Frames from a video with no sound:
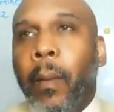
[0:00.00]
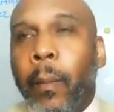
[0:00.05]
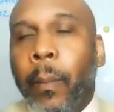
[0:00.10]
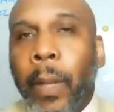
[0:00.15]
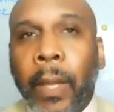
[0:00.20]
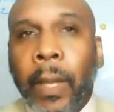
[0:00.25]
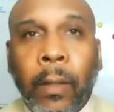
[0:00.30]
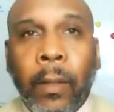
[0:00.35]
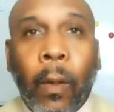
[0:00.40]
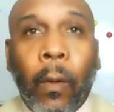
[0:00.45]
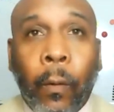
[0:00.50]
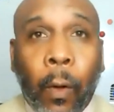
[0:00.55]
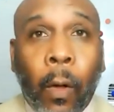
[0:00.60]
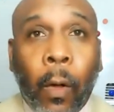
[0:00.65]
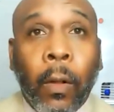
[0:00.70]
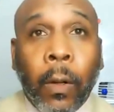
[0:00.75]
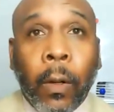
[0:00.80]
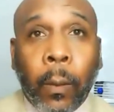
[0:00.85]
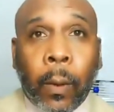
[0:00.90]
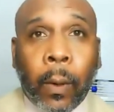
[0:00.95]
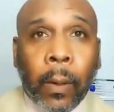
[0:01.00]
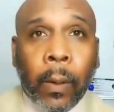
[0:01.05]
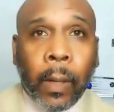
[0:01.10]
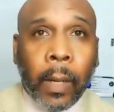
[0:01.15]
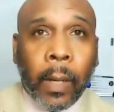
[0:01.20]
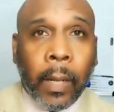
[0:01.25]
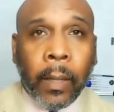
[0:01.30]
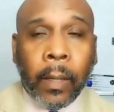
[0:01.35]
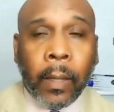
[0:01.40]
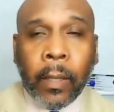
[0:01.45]
being so vulnerable
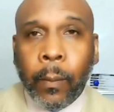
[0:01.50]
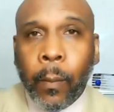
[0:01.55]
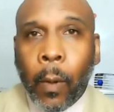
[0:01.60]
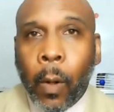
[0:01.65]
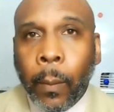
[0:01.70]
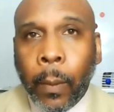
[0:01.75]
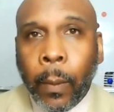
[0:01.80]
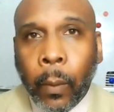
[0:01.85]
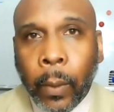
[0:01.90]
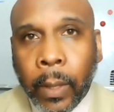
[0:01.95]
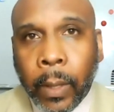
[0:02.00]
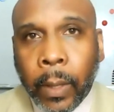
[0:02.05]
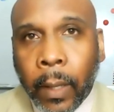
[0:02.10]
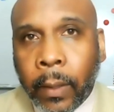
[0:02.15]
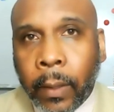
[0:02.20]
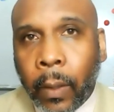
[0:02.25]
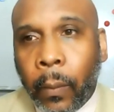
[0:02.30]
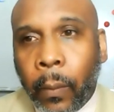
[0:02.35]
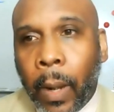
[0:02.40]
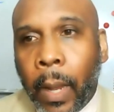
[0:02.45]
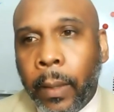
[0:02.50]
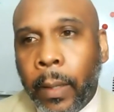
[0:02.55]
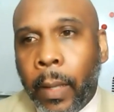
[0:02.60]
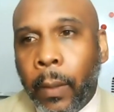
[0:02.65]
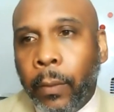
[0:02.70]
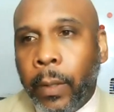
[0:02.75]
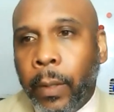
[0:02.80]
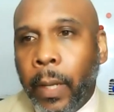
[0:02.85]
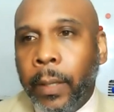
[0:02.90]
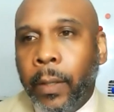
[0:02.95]
in this moment with us around
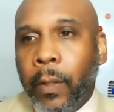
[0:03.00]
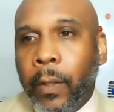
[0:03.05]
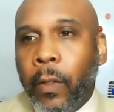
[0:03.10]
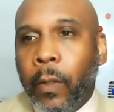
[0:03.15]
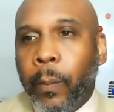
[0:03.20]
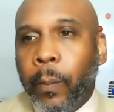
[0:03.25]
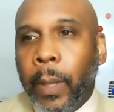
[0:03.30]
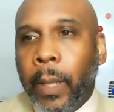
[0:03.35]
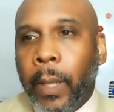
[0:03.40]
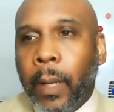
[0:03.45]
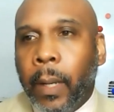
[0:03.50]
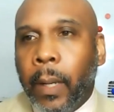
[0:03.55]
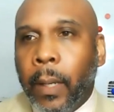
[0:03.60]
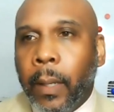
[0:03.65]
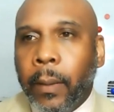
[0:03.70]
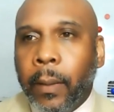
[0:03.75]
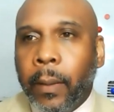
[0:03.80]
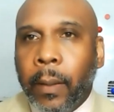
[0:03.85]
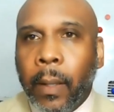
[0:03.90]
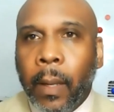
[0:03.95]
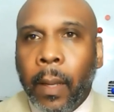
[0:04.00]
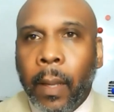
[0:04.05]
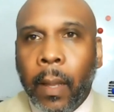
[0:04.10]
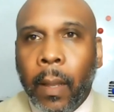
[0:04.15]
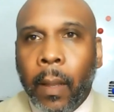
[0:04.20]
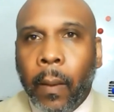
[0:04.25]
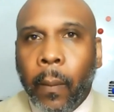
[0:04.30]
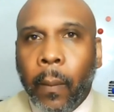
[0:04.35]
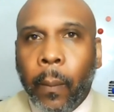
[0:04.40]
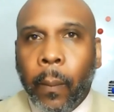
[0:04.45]
those issues, because,
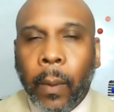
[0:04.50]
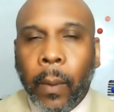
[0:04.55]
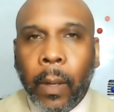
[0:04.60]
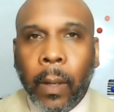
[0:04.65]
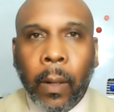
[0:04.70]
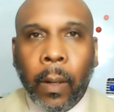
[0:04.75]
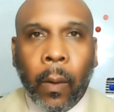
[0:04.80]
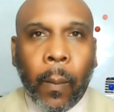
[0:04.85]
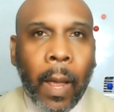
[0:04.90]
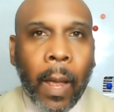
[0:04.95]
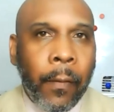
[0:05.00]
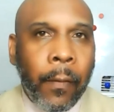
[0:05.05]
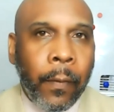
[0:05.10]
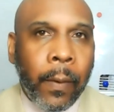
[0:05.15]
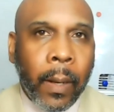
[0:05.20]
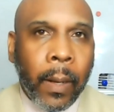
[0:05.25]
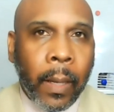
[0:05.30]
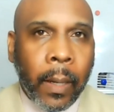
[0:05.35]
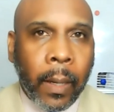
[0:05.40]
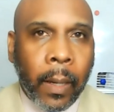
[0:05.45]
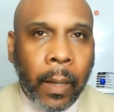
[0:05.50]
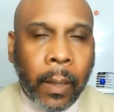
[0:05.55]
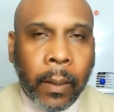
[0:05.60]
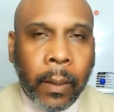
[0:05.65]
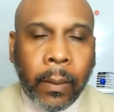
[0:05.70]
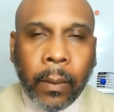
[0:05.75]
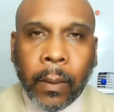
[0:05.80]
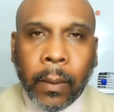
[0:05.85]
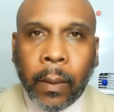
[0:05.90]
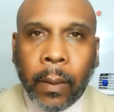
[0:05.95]
you know, my feeling
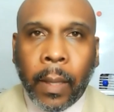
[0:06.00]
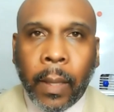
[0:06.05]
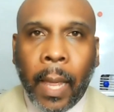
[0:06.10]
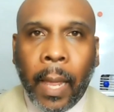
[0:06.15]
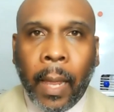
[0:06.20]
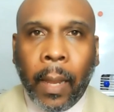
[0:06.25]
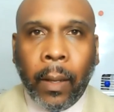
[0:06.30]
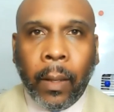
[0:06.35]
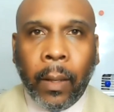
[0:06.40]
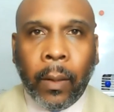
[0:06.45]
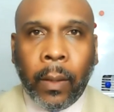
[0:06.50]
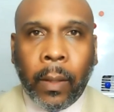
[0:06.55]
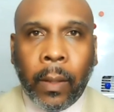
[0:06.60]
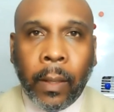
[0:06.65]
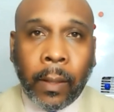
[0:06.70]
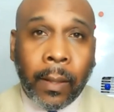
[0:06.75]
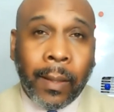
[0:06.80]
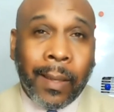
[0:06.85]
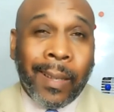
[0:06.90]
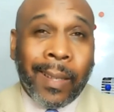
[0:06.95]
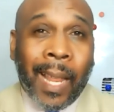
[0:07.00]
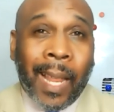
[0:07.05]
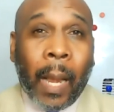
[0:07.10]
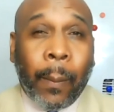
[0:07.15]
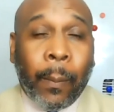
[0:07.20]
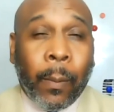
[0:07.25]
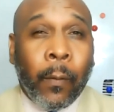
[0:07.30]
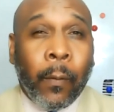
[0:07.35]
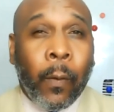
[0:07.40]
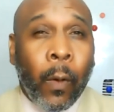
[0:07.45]
is that this is the
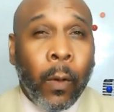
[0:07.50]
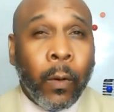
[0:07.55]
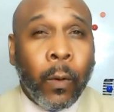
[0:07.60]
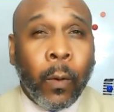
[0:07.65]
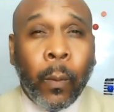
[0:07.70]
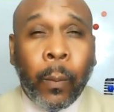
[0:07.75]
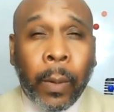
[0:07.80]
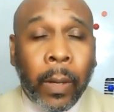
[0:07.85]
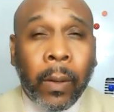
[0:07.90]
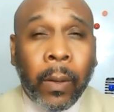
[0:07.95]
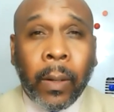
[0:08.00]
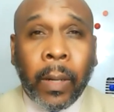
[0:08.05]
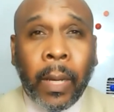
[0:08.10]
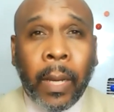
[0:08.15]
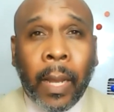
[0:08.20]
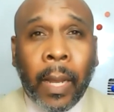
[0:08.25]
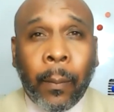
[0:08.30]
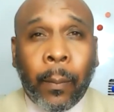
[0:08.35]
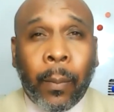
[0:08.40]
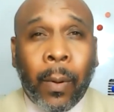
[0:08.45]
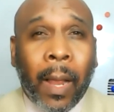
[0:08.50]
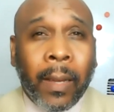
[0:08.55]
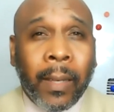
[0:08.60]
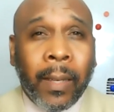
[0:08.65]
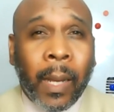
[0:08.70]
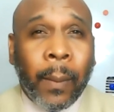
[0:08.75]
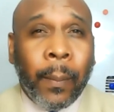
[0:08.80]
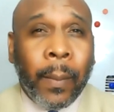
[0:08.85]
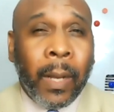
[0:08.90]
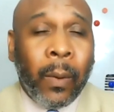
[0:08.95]
type of vulnerability and
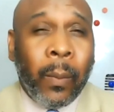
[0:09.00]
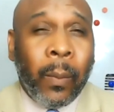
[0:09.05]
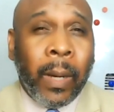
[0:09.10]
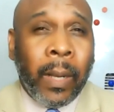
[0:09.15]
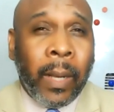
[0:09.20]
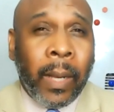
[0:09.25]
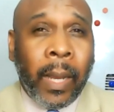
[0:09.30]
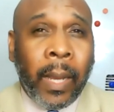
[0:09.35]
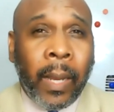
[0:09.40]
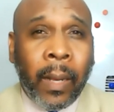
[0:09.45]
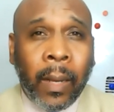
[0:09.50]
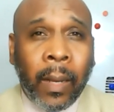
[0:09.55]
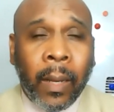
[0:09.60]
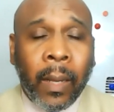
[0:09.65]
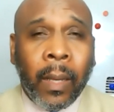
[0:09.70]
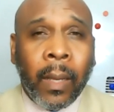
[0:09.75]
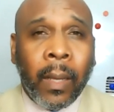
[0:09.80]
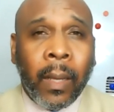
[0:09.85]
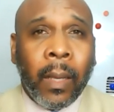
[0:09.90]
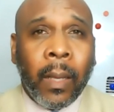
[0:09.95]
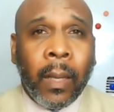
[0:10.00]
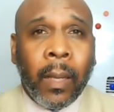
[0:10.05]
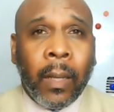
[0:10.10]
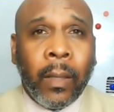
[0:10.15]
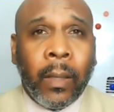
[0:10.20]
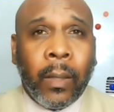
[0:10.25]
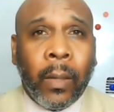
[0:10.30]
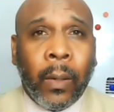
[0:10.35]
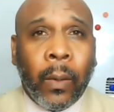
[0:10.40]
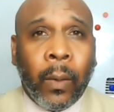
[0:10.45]
proximity we need
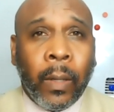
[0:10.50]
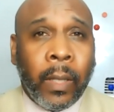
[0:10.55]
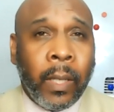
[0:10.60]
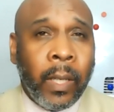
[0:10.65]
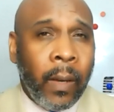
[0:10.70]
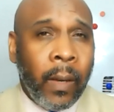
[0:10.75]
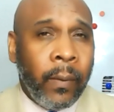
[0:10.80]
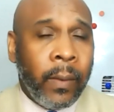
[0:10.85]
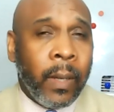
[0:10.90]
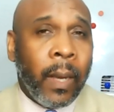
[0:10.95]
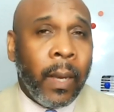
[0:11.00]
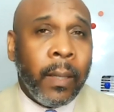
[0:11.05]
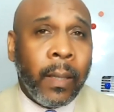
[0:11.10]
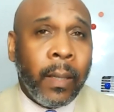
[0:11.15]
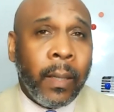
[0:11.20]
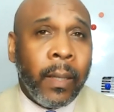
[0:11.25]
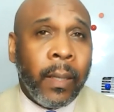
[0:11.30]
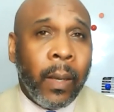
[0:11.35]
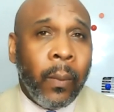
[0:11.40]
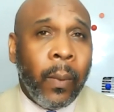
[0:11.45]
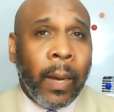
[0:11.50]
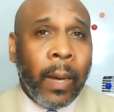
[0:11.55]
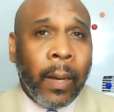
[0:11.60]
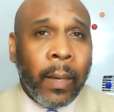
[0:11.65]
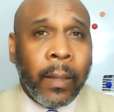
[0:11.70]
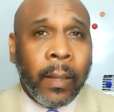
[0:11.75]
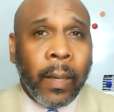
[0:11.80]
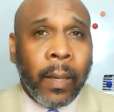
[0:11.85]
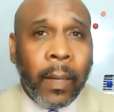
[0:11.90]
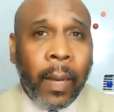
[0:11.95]
to achieve justice and
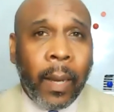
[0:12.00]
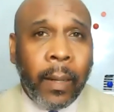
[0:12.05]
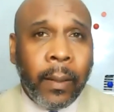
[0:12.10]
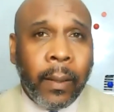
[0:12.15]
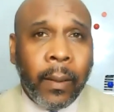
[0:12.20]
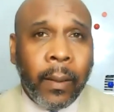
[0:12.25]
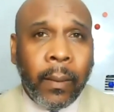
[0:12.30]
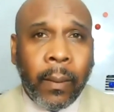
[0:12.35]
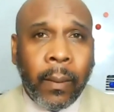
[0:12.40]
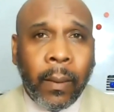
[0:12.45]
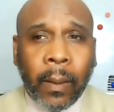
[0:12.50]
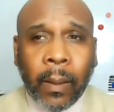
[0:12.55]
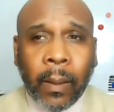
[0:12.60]
reconciliation.